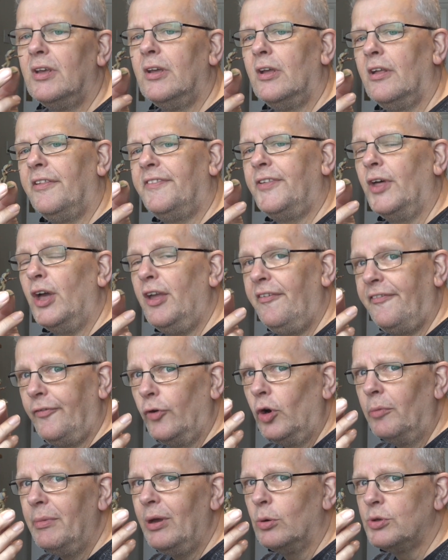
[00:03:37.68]

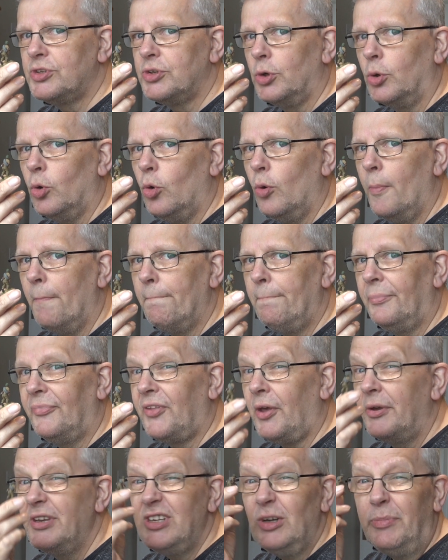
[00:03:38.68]
34mm tall,
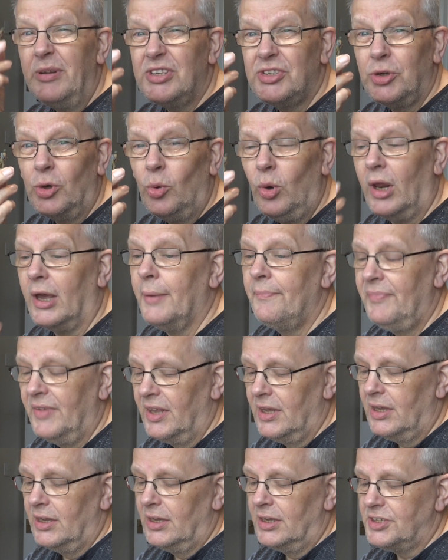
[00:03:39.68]
so he's a little bit taller.
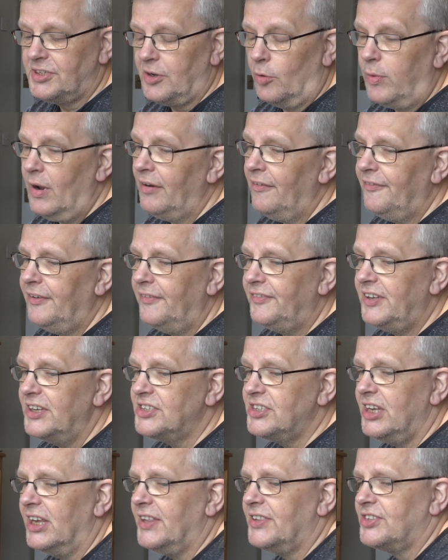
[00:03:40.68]
So
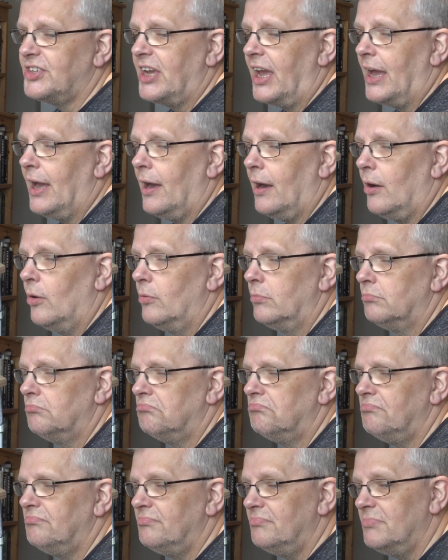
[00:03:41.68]
1/56 scale
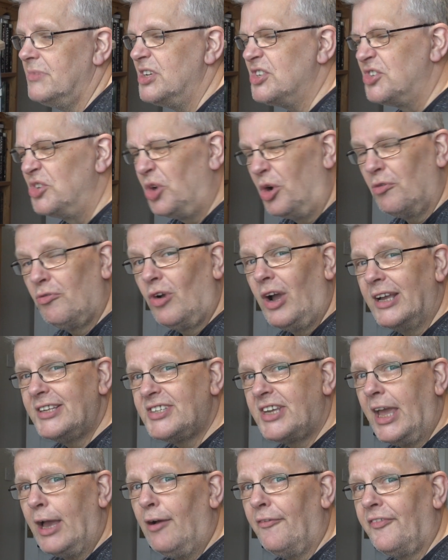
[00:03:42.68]
is not right
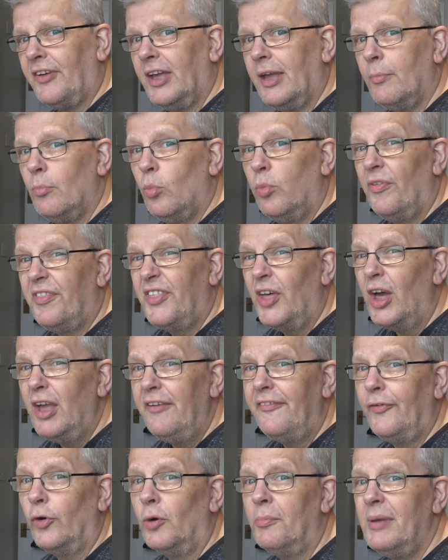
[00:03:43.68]
scale for him.
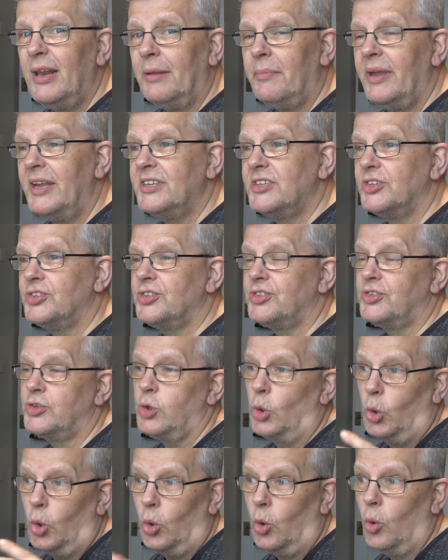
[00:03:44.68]
34mm
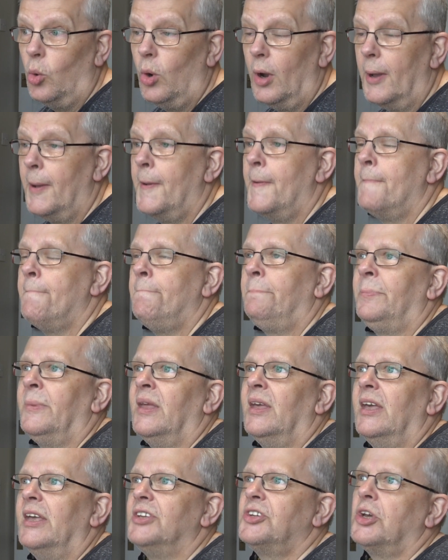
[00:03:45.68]
tall
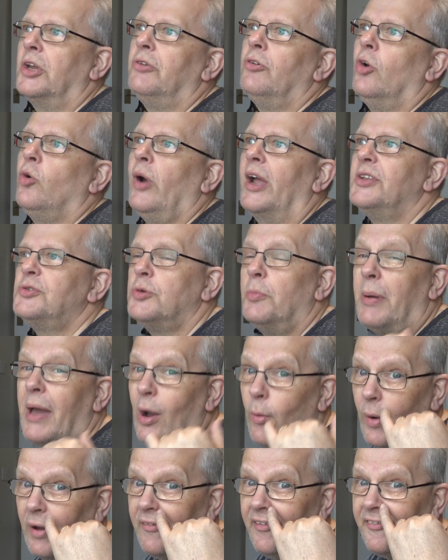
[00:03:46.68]
is going to equate to
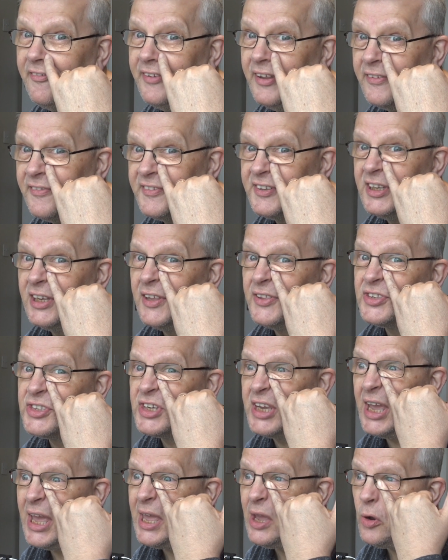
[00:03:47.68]
about 1/50th
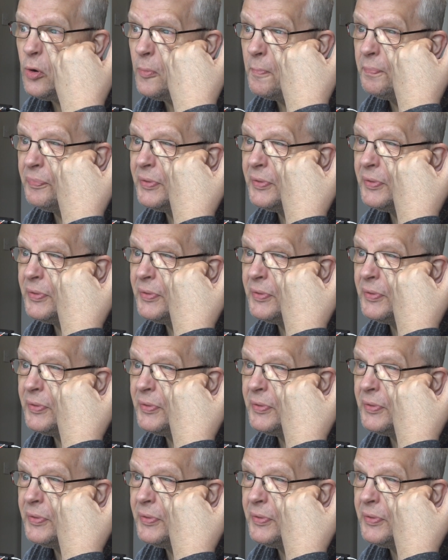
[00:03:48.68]
scale,